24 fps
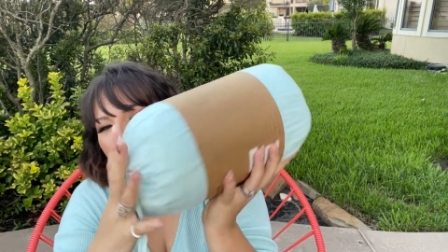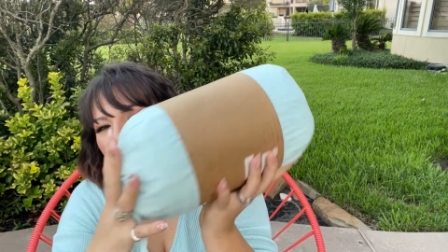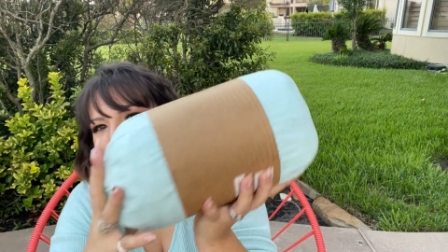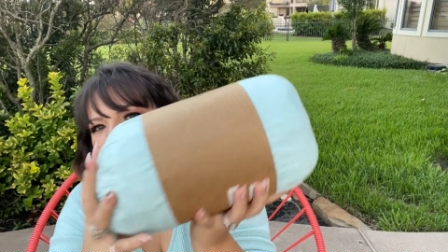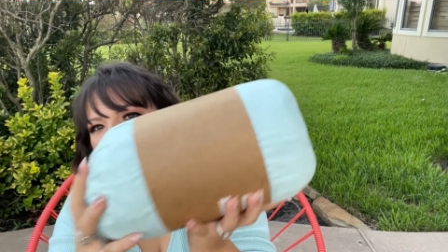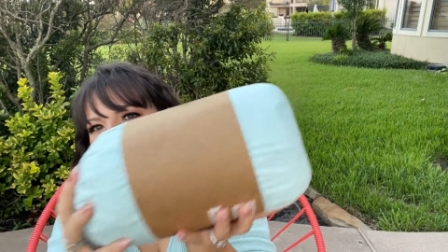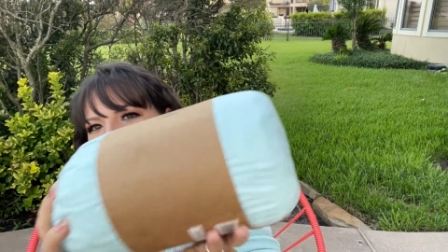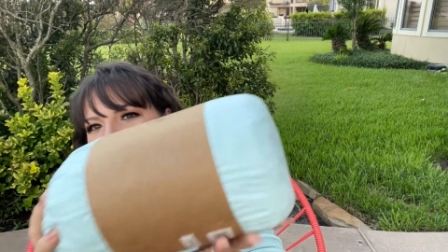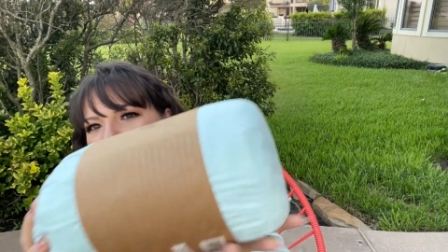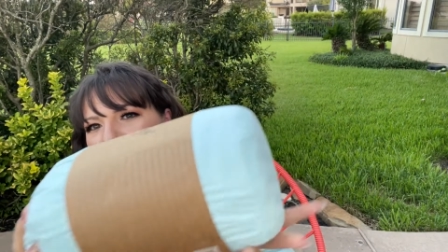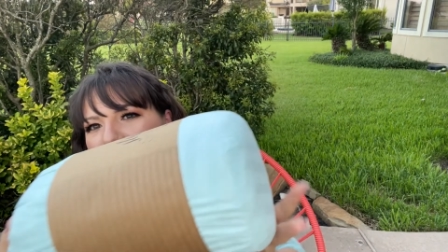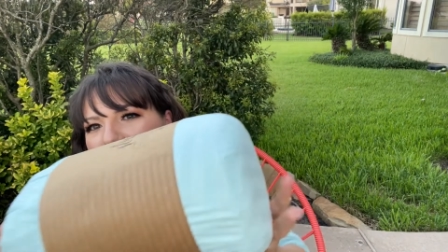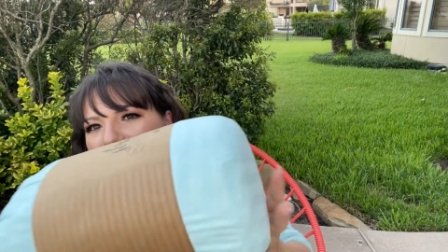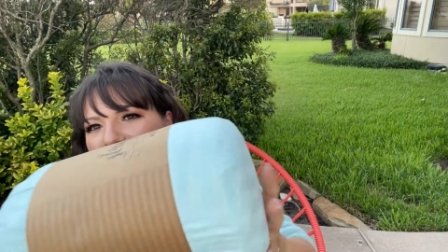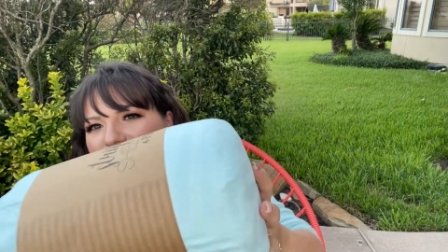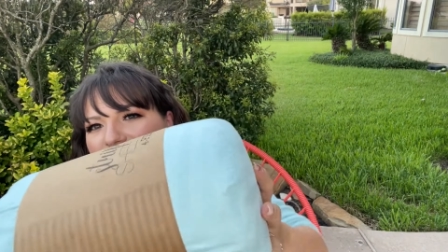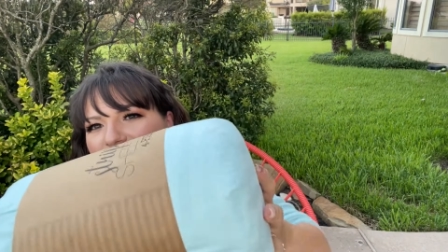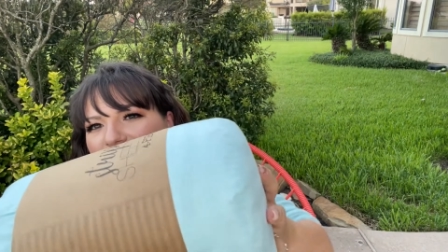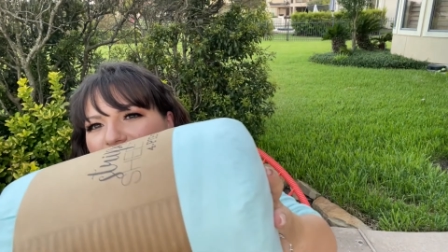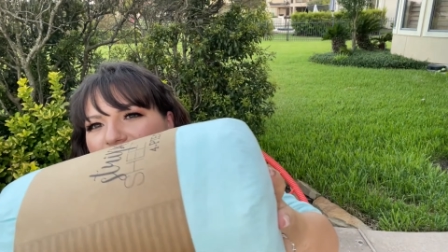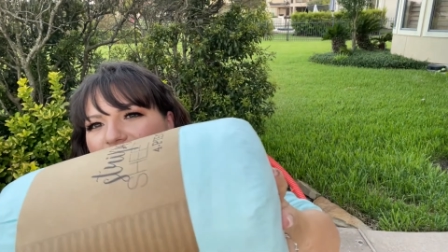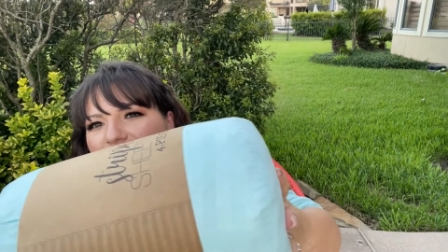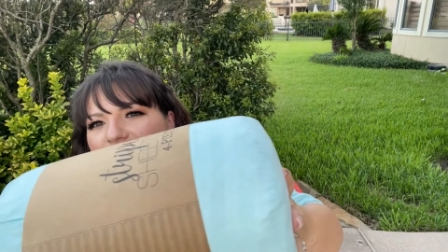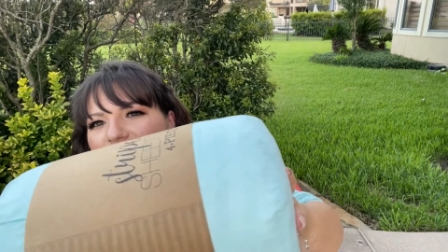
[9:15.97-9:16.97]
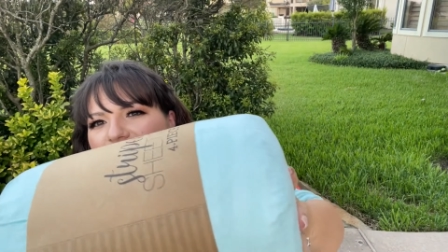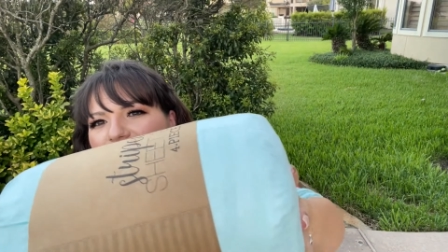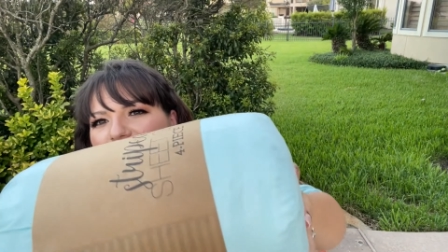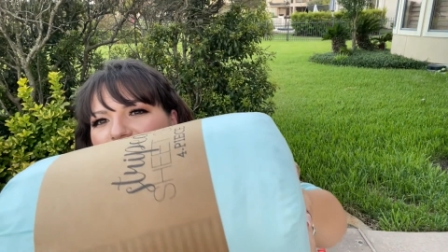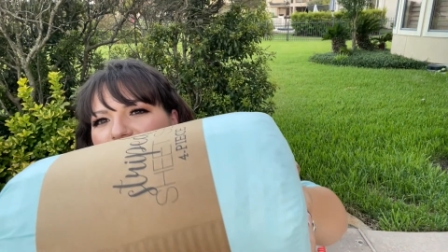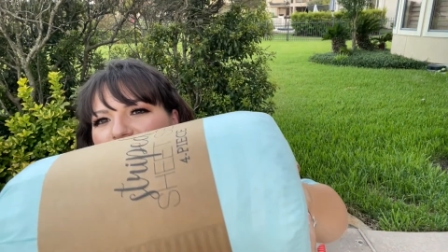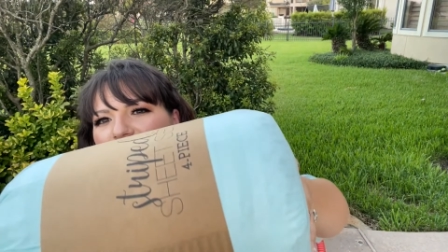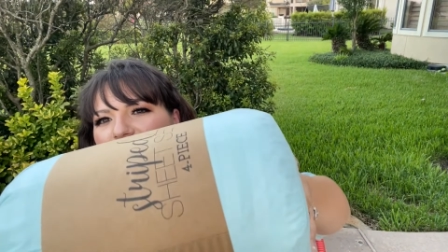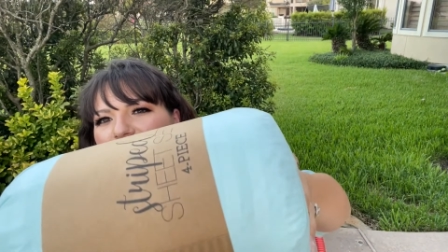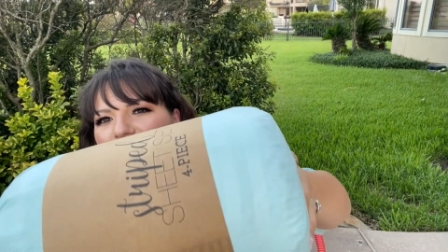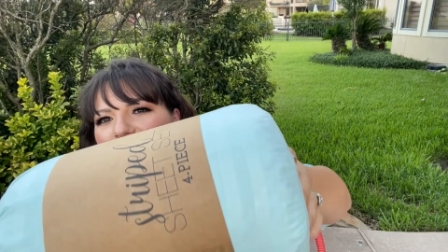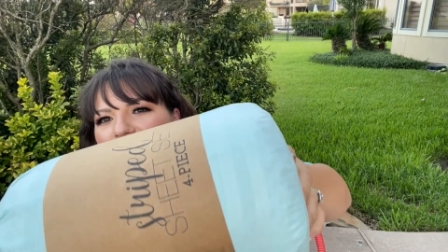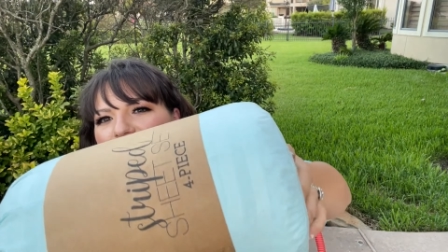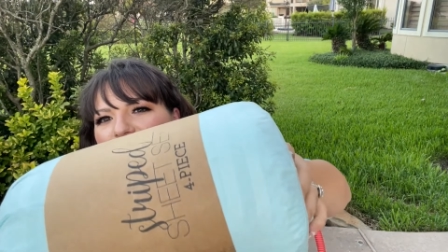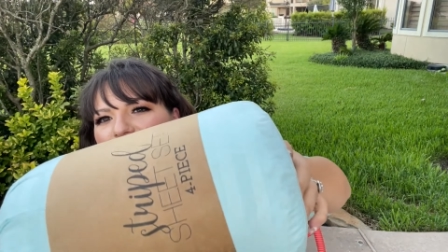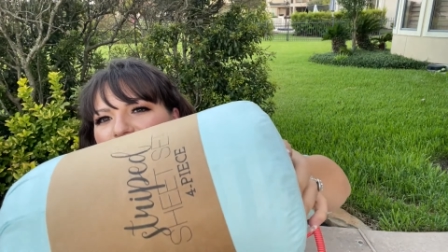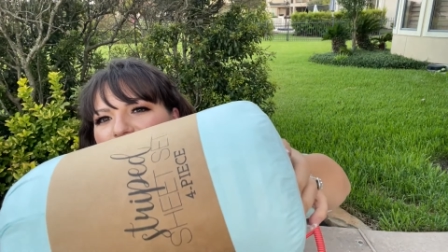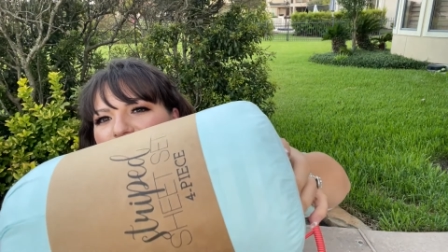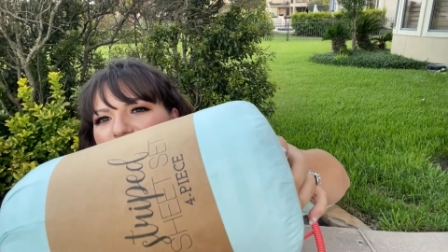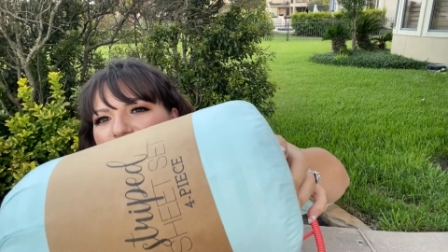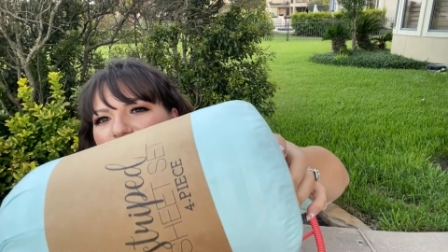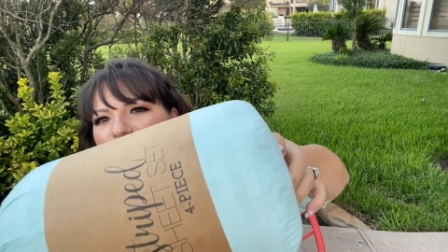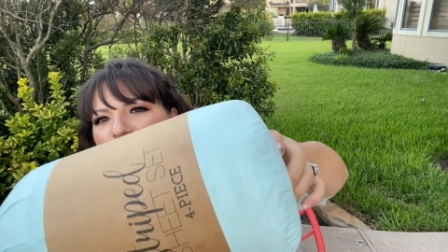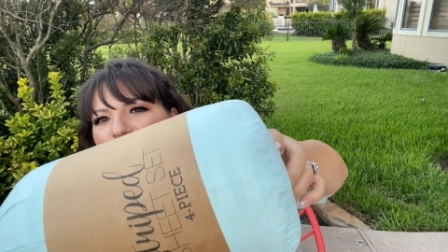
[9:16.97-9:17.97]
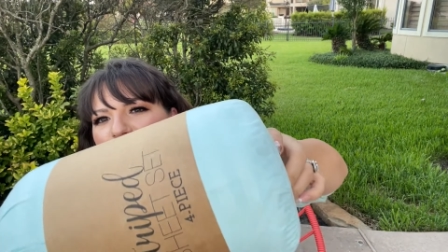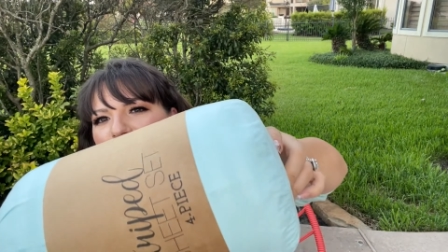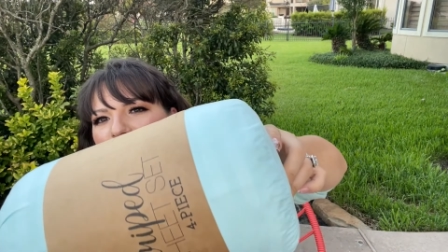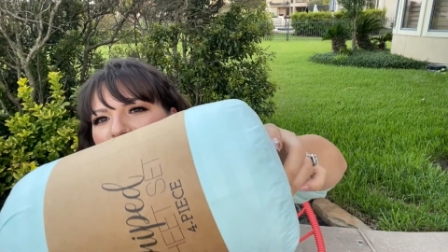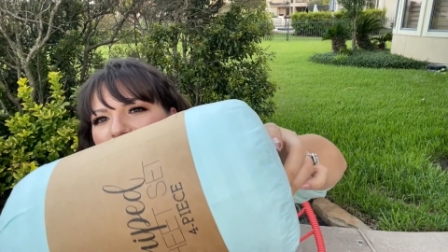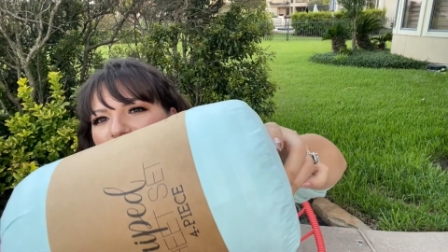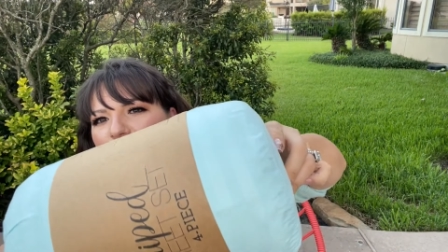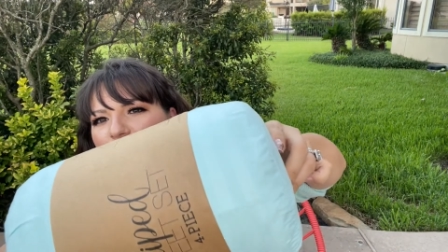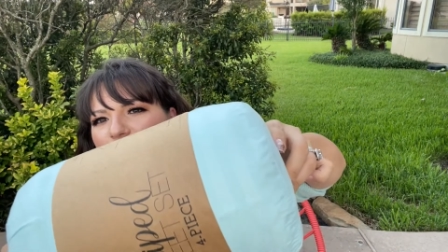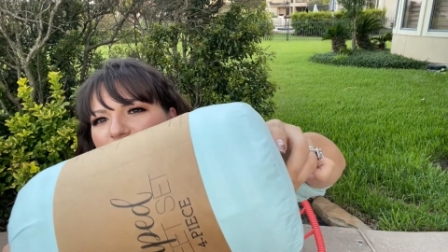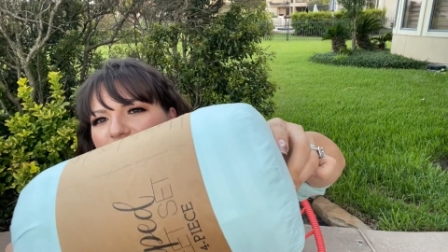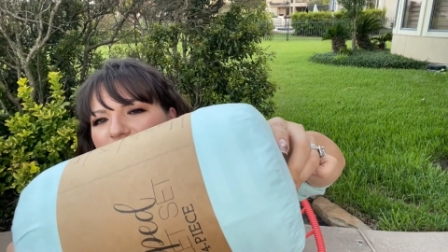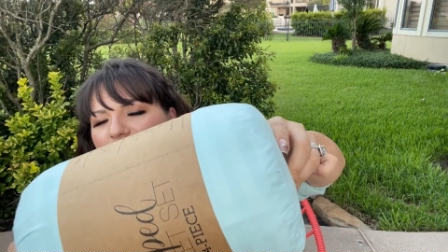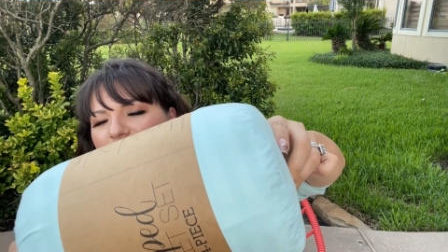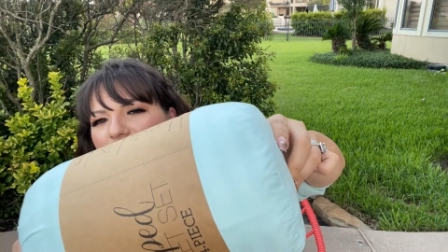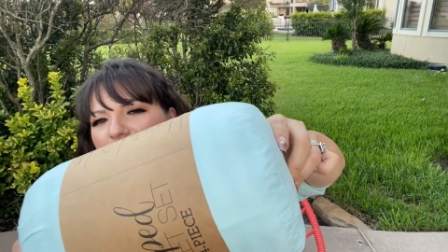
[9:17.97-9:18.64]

but you guys can see that it's striped.